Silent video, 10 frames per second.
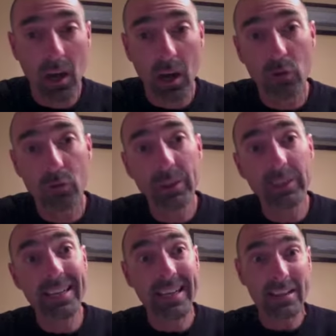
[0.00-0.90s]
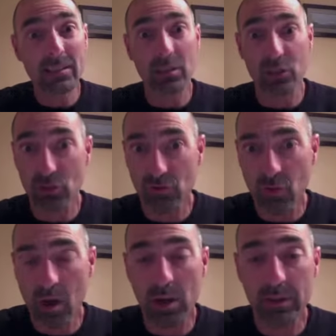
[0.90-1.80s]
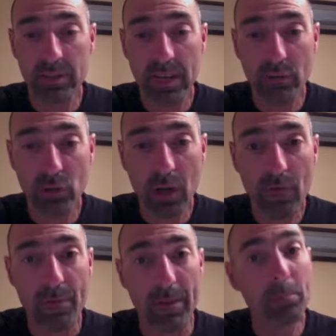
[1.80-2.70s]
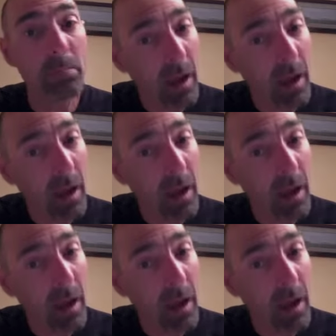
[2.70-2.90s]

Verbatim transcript: are really against this strong central government,